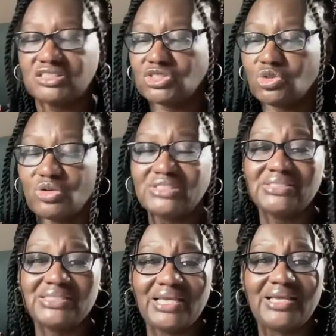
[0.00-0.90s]
And it's going
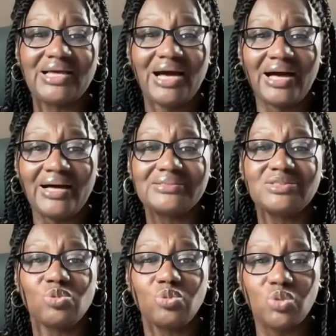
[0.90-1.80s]
to take
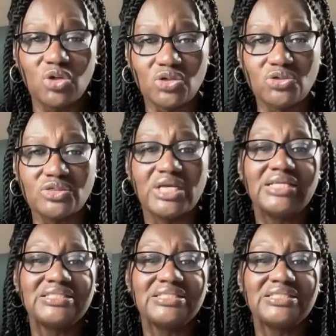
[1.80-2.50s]
God's word